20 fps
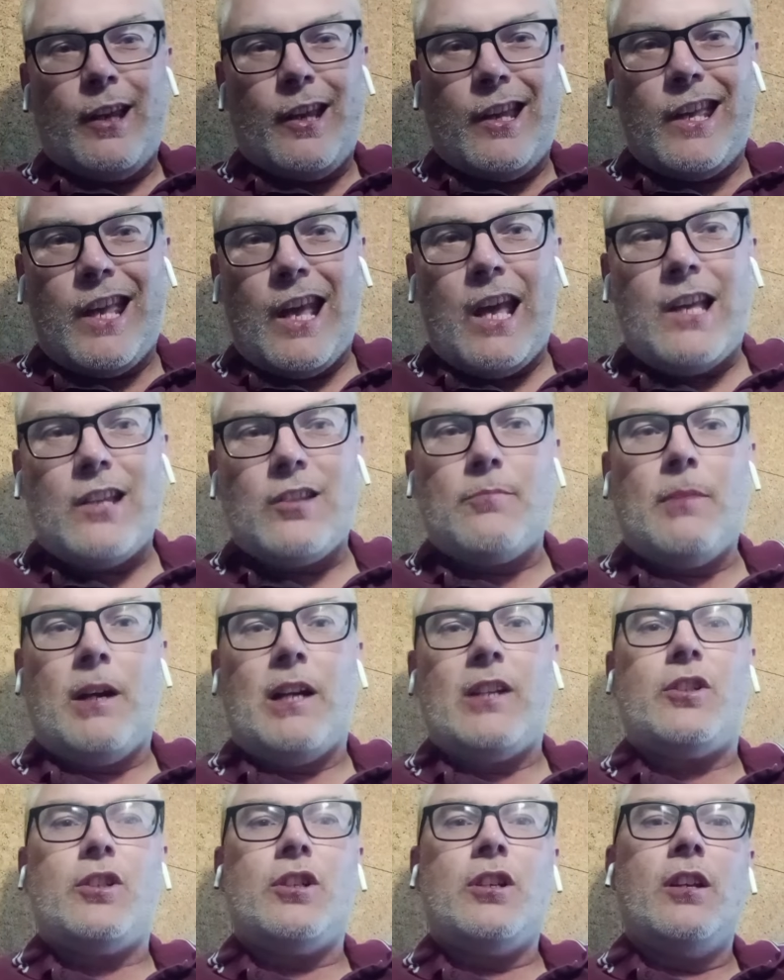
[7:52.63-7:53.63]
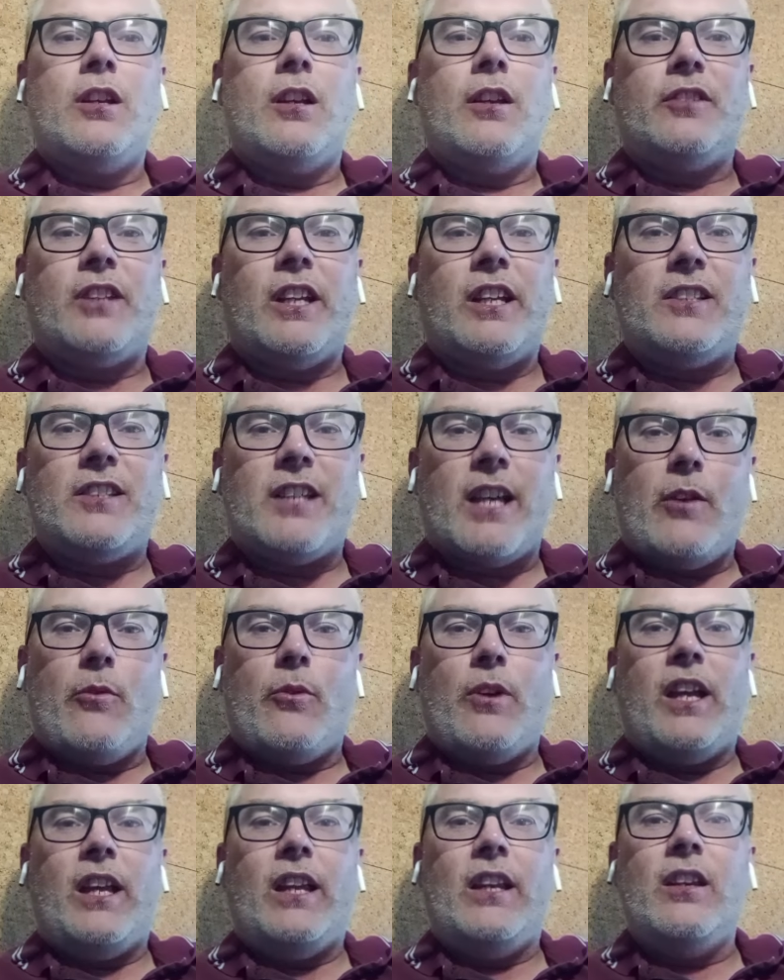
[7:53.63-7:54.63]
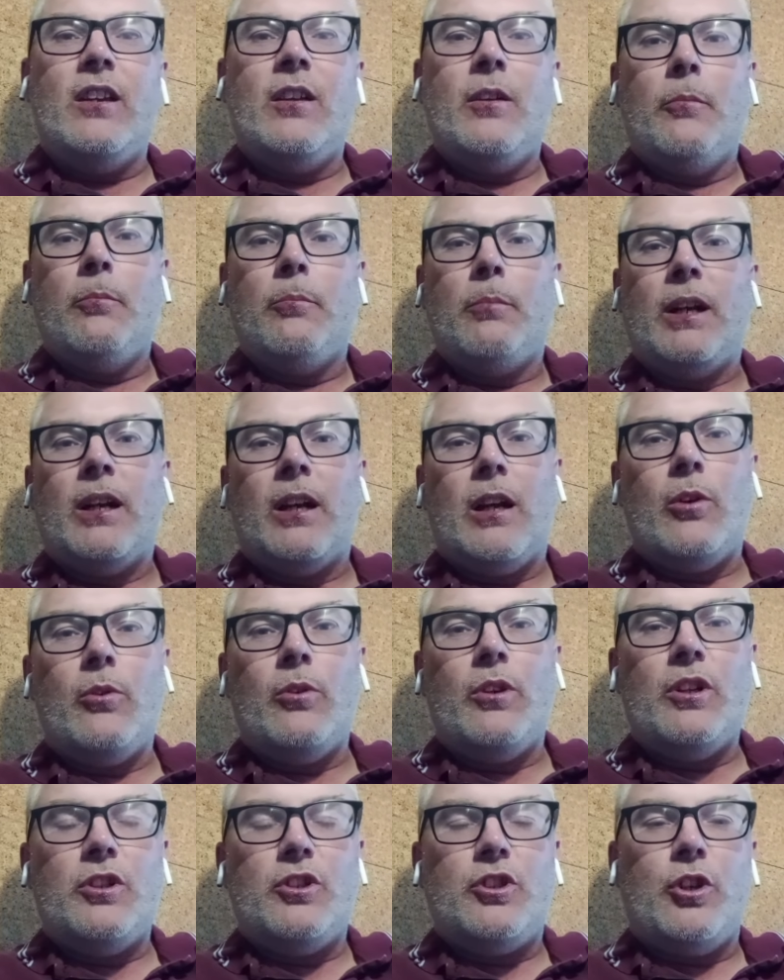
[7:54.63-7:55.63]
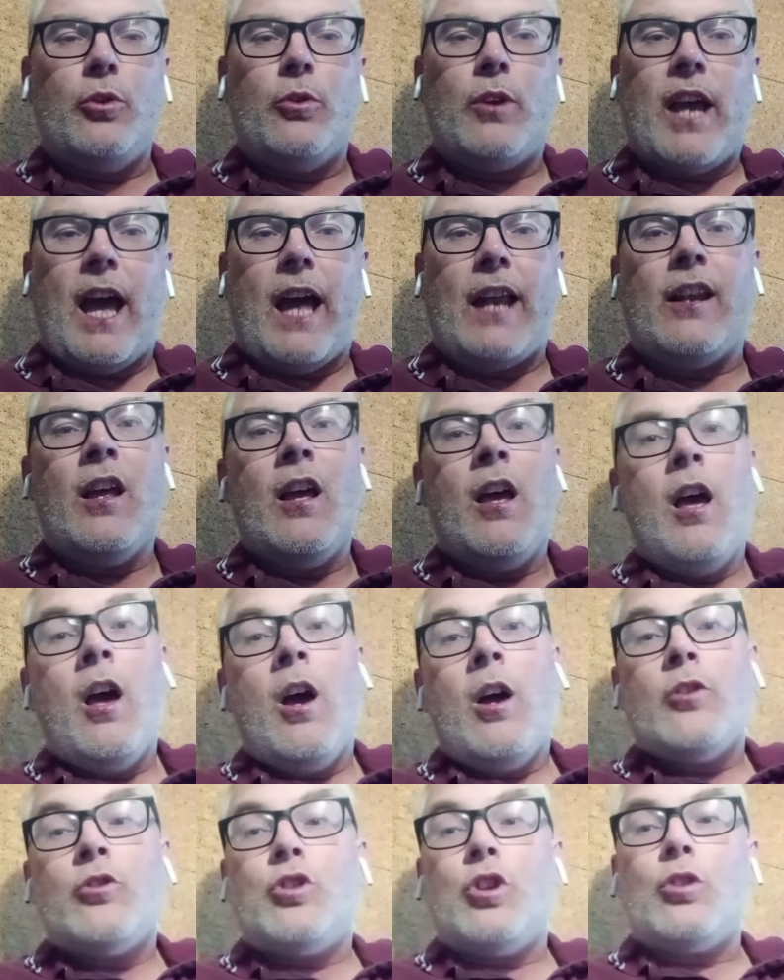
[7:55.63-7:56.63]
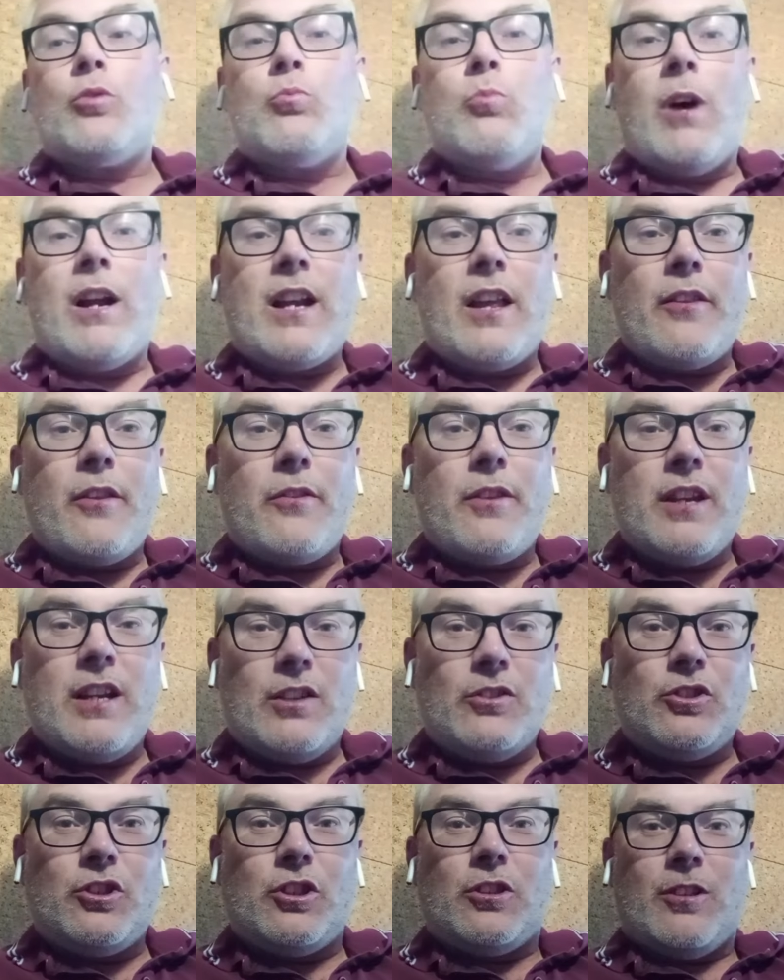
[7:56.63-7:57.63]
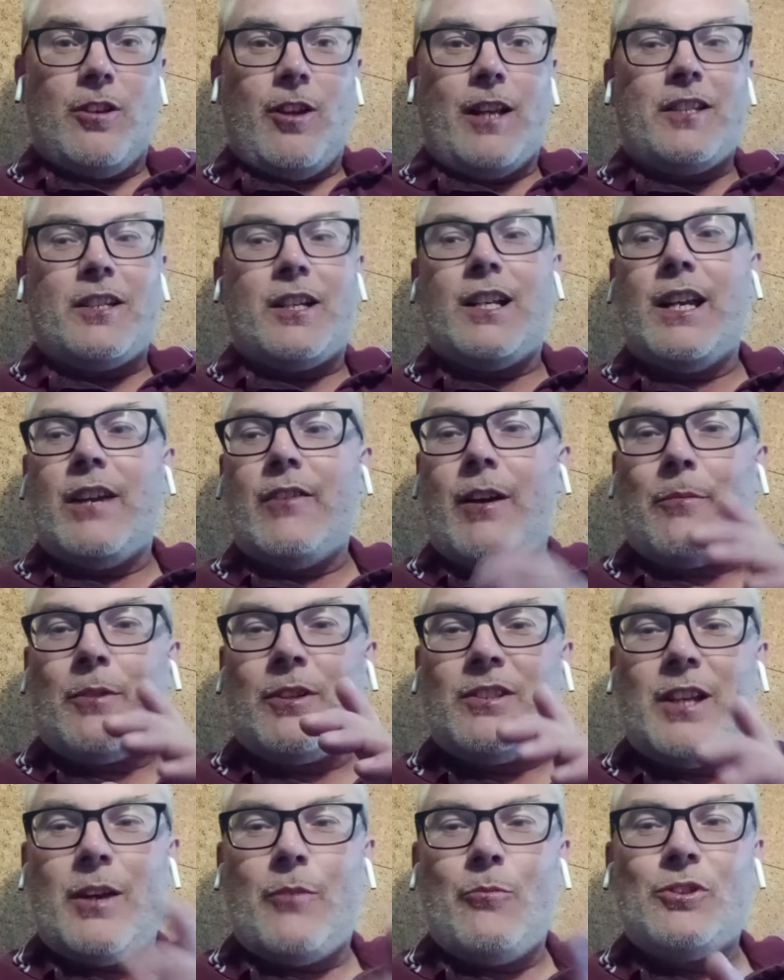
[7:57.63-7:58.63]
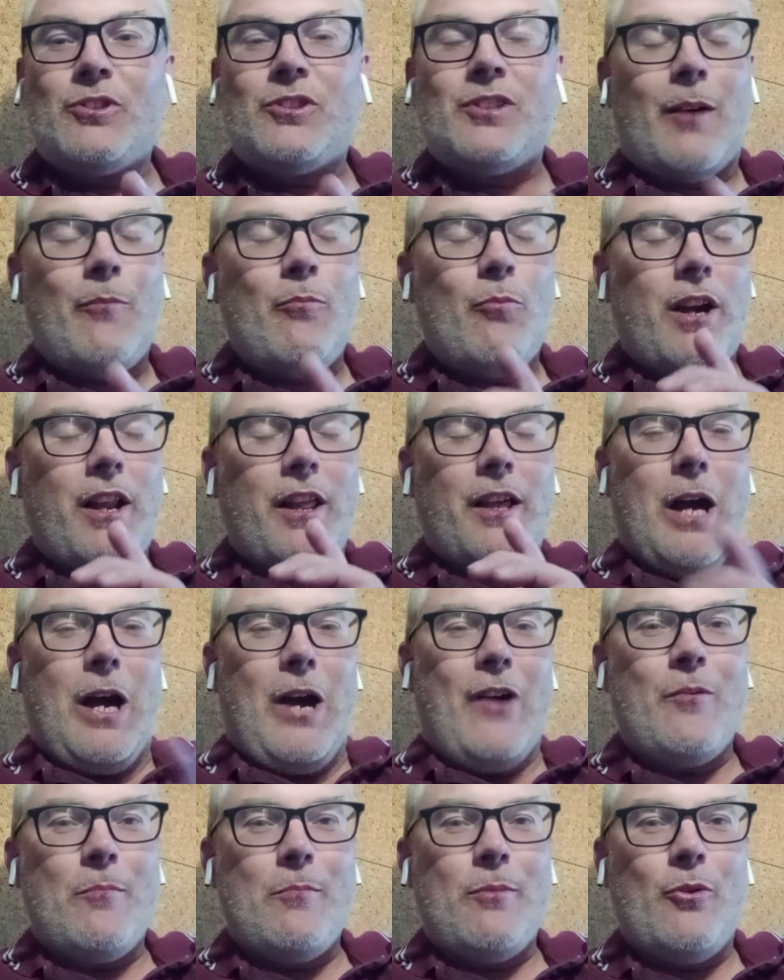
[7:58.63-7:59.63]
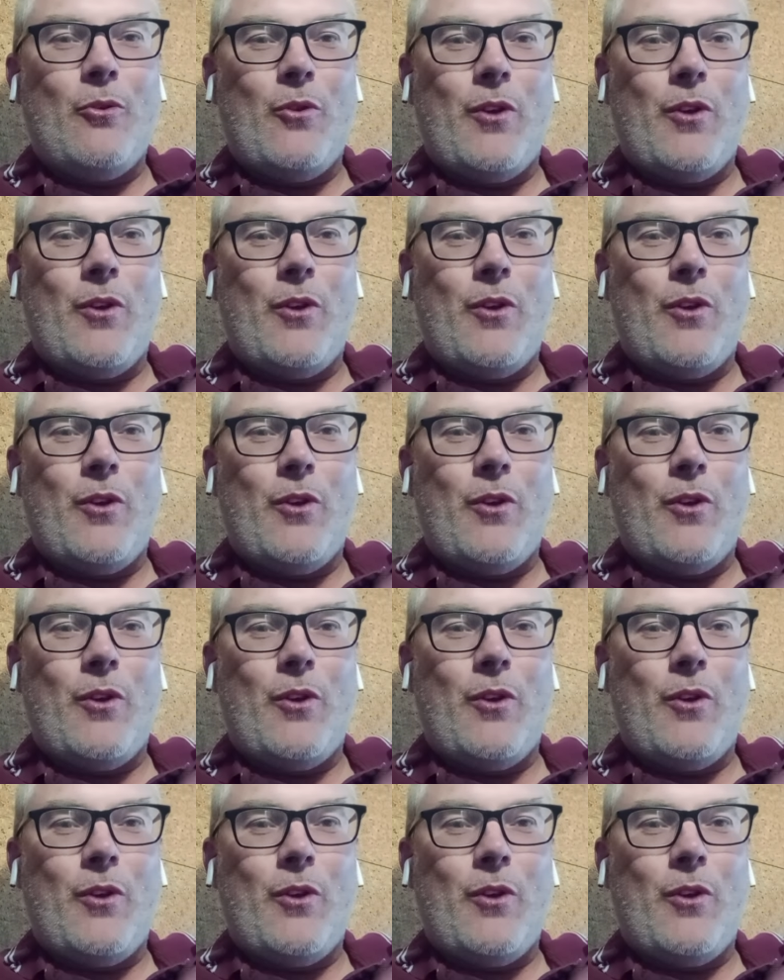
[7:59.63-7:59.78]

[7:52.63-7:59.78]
Get as much detail in below as you can. Just one other thing I'd just like to clear up because there was someone, I can't remember who it